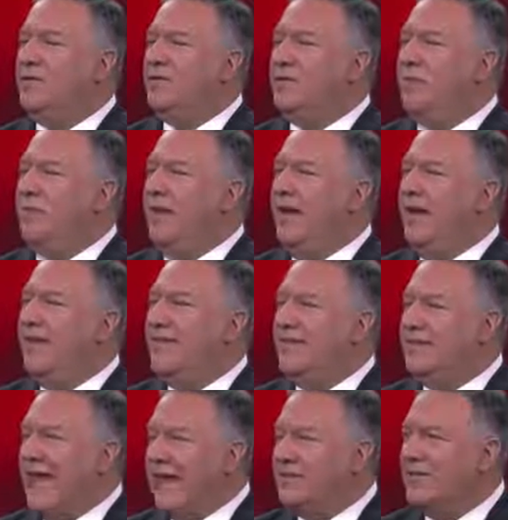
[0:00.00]
This will be a
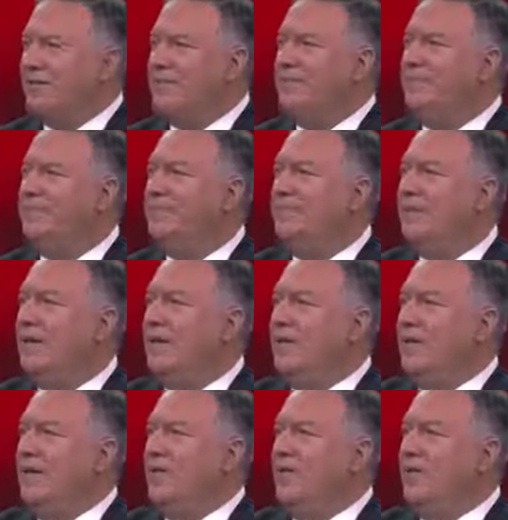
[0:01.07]
disaster
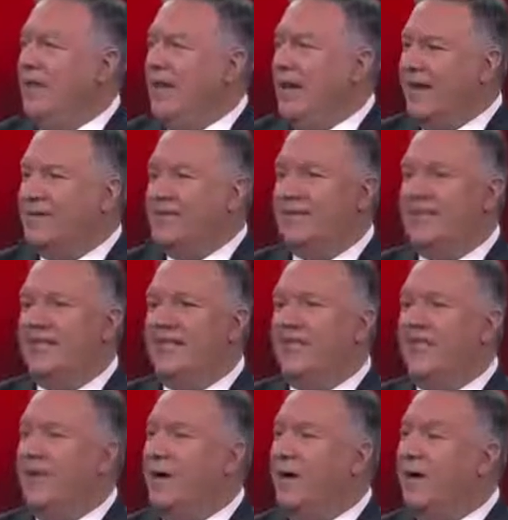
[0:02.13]
for the United States
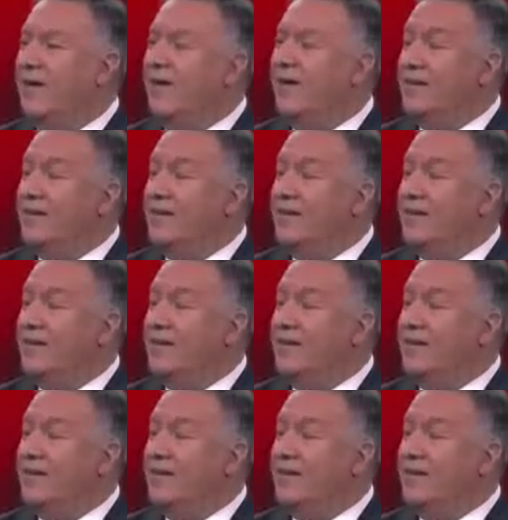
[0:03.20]
of America